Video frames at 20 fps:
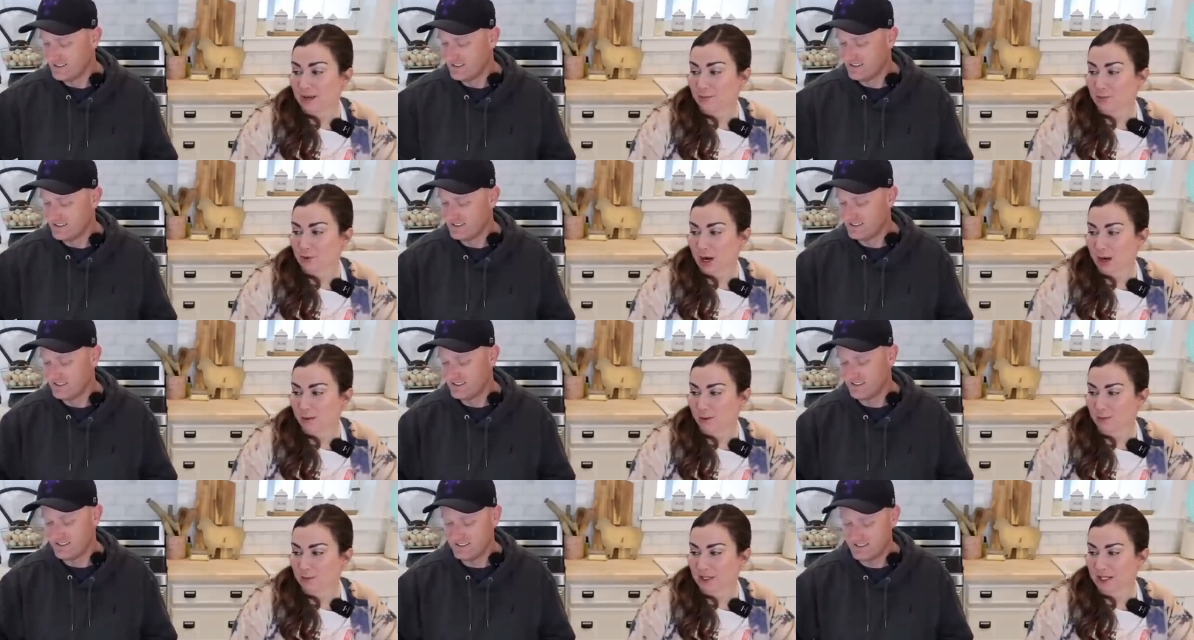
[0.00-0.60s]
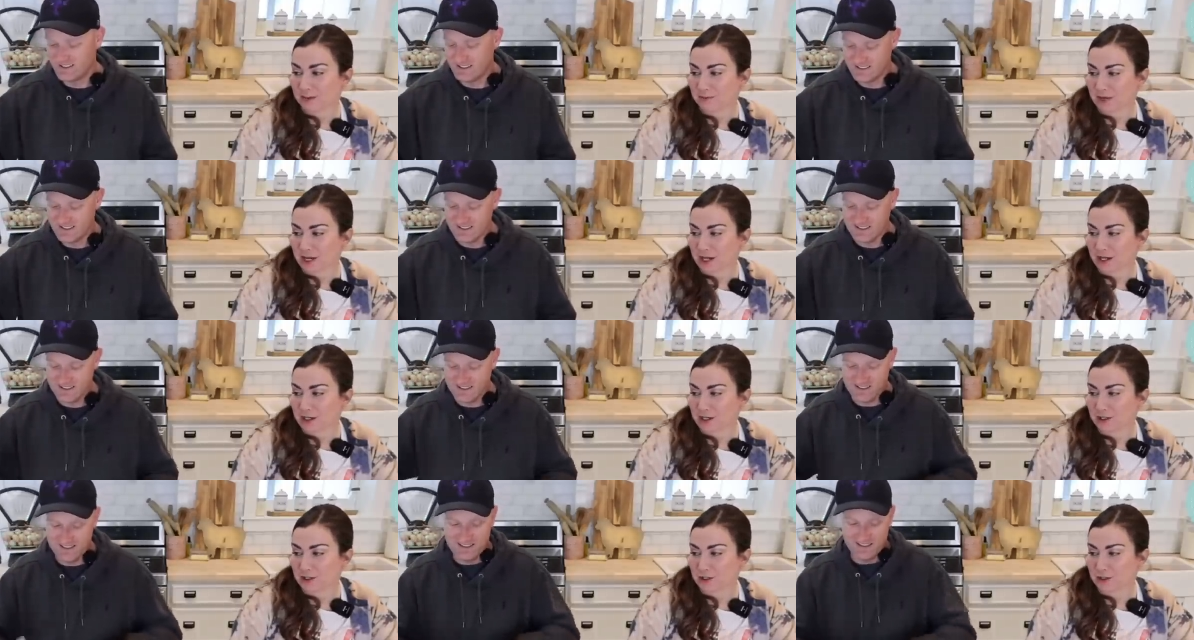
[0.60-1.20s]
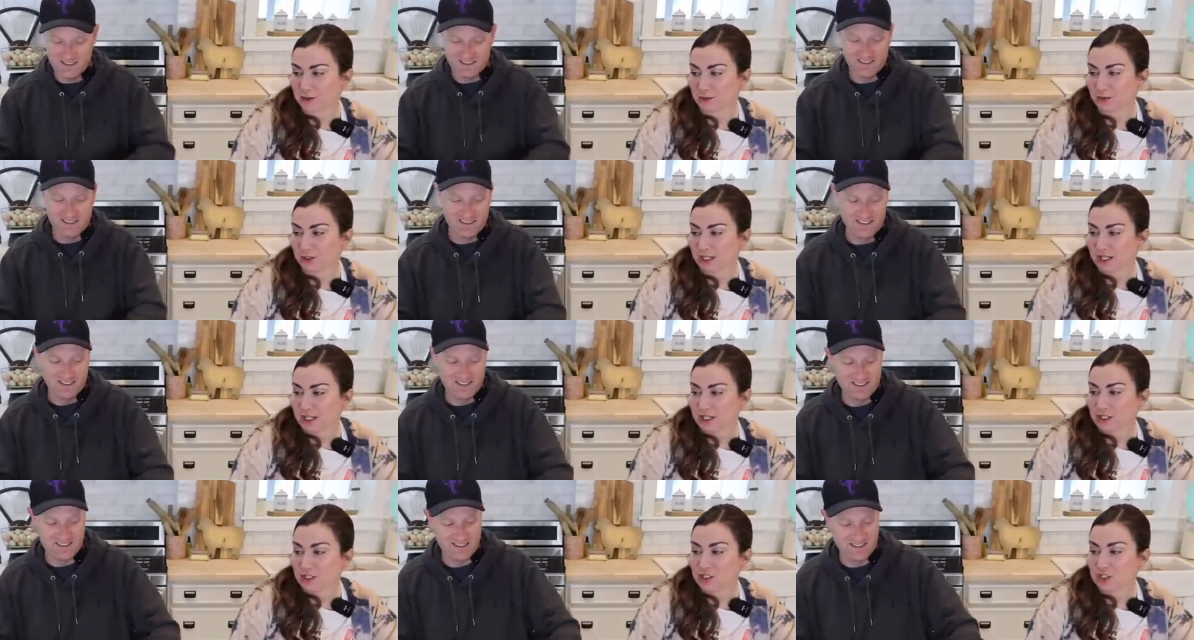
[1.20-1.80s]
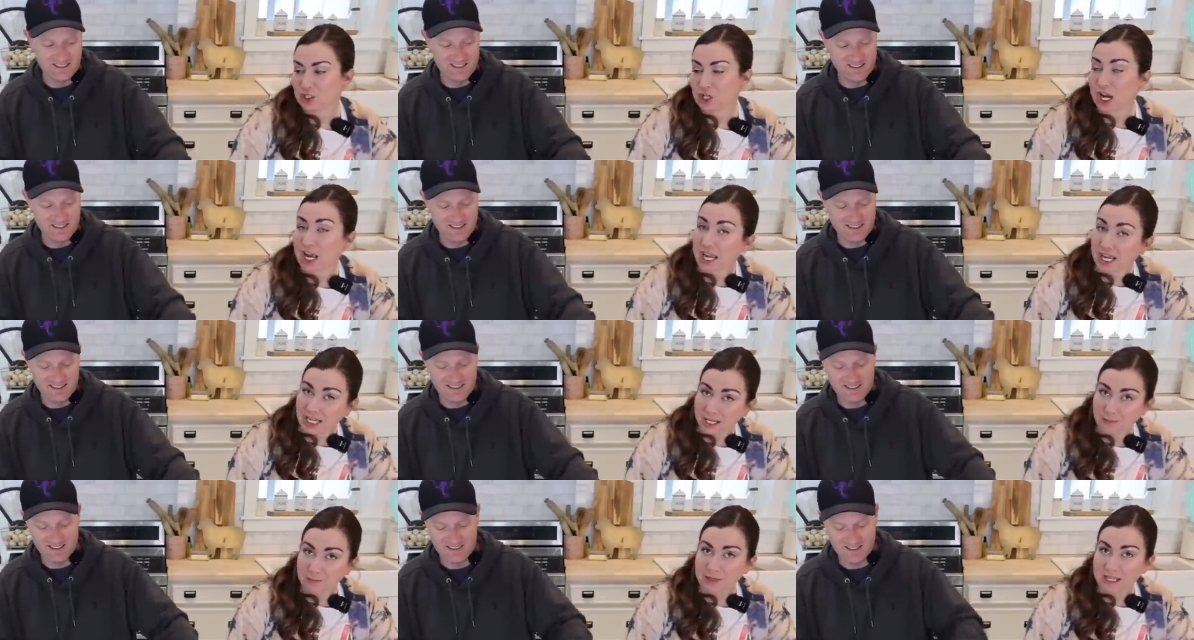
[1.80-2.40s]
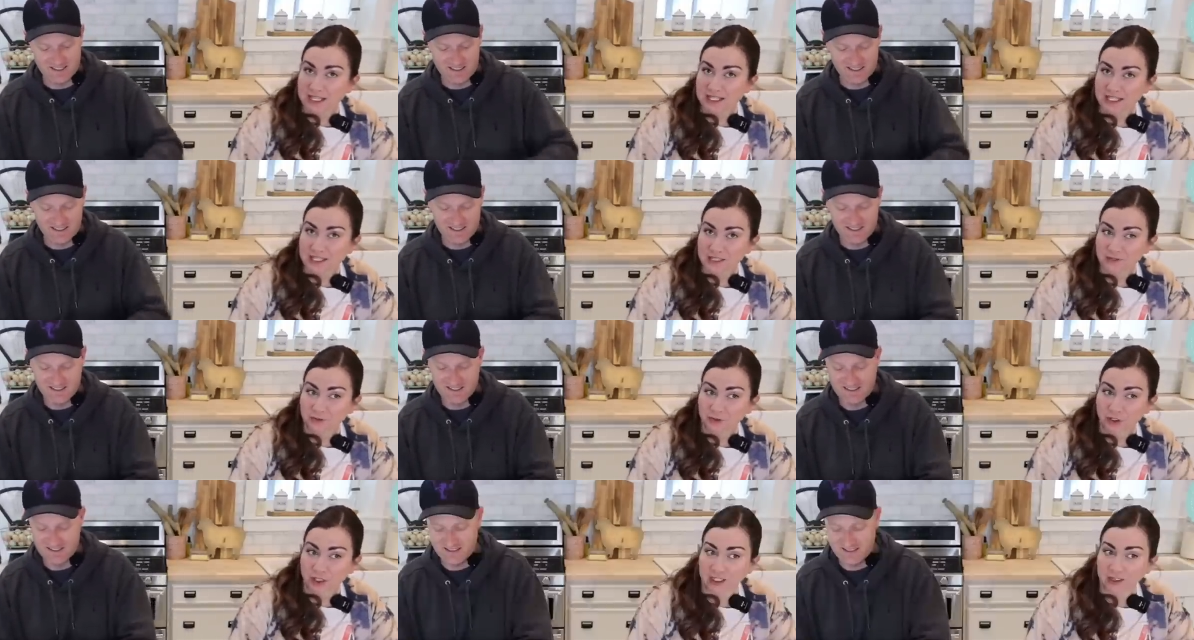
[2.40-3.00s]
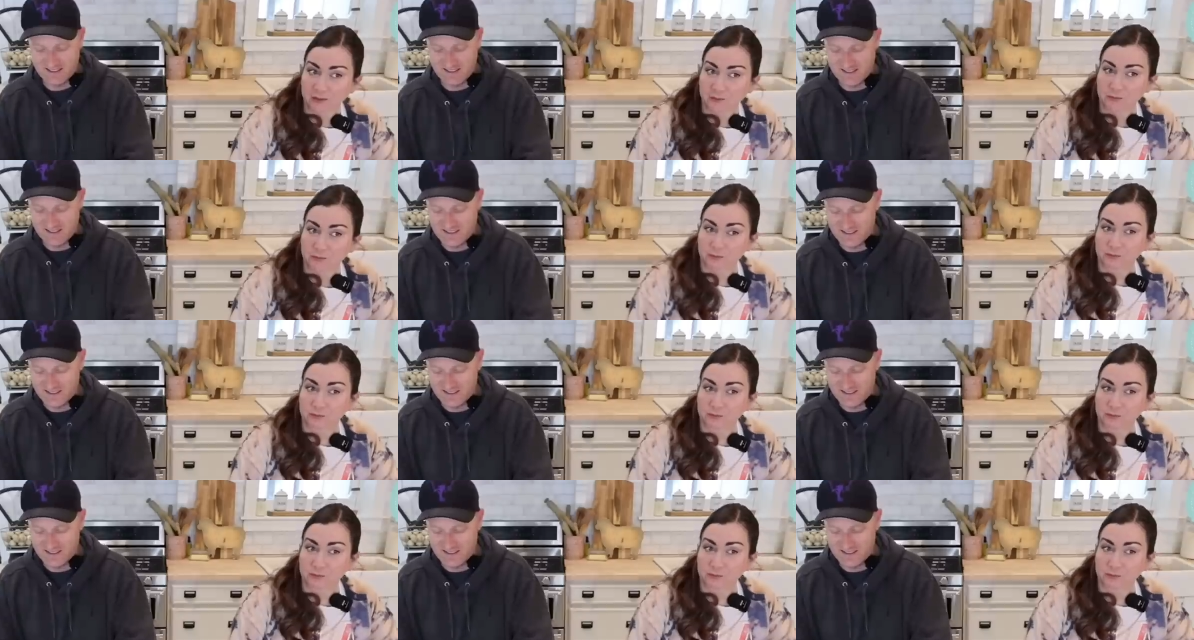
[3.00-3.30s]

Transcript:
Speaker 1: probably am not going to do giant pieces for it